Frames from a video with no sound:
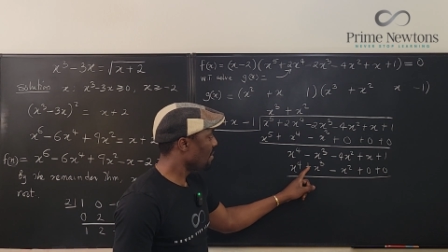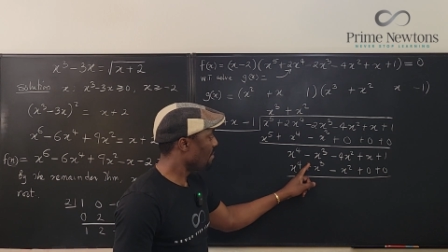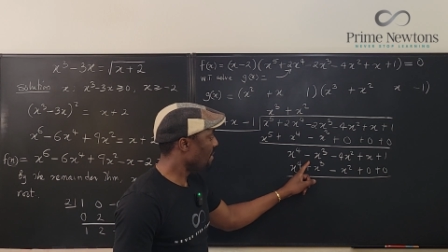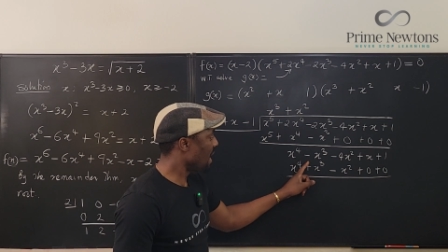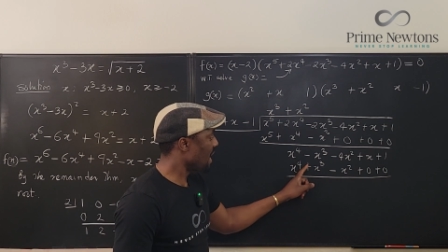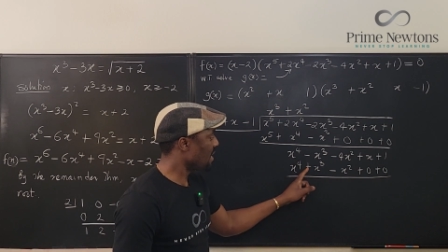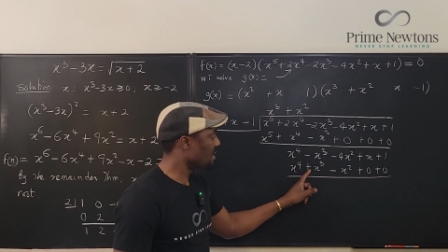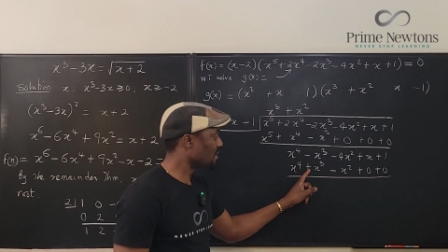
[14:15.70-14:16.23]

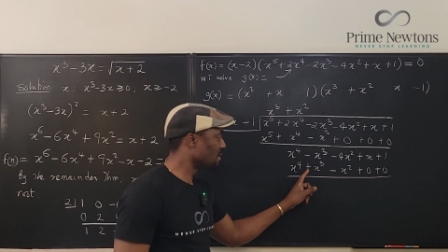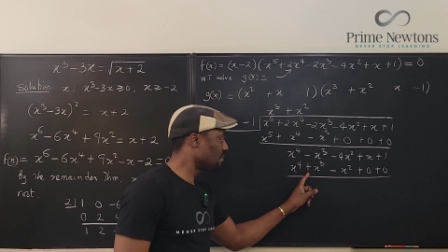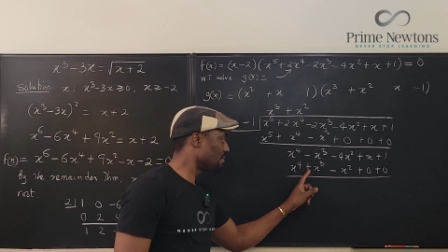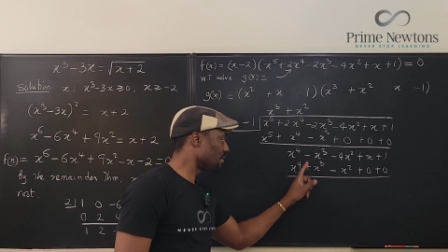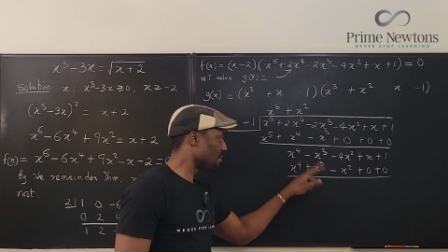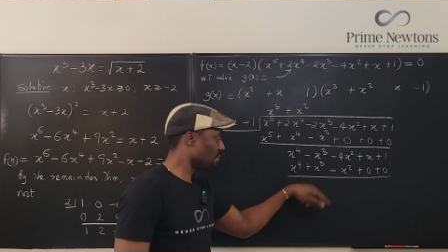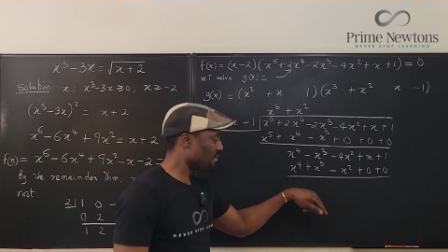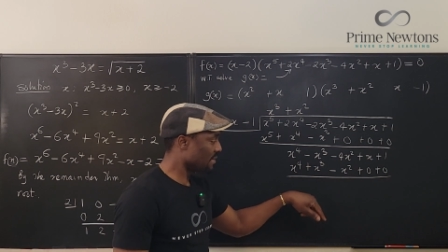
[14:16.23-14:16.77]
minus
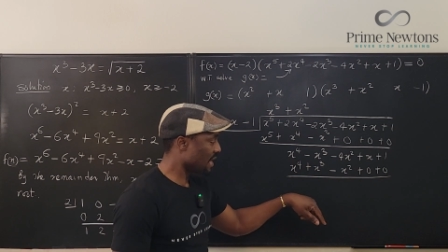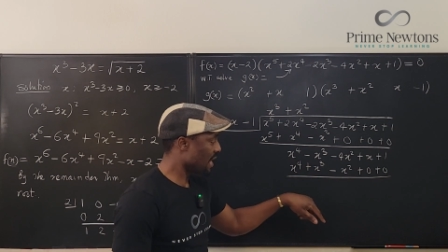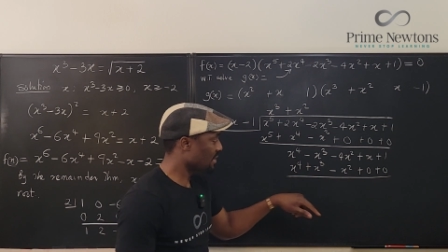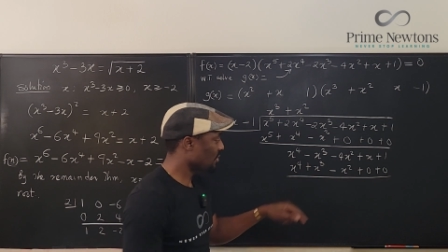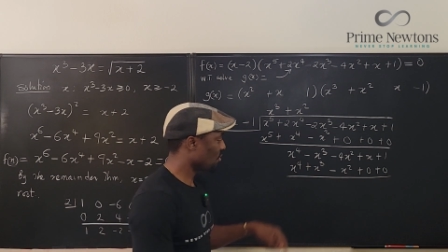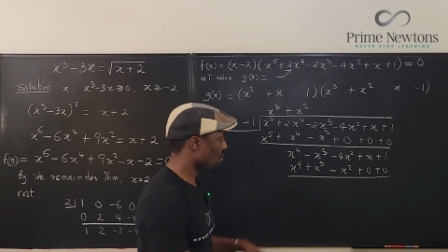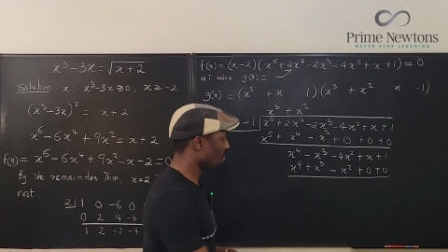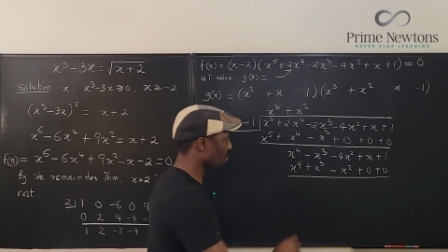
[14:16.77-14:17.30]

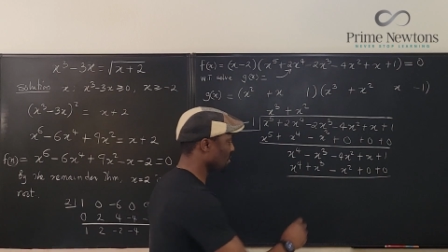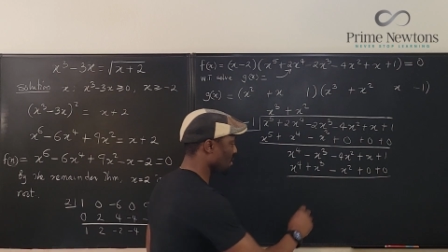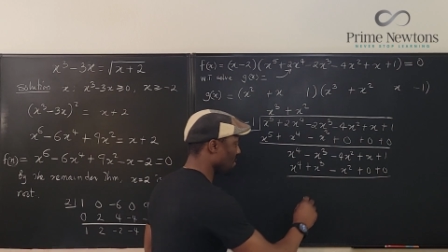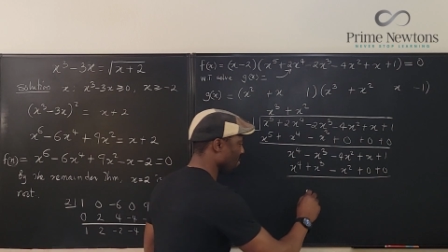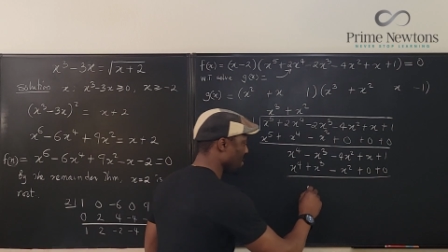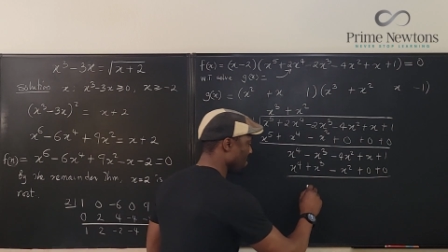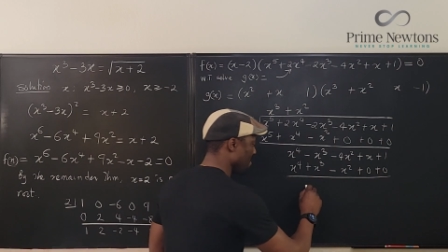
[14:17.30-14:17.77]
x cubed is going to be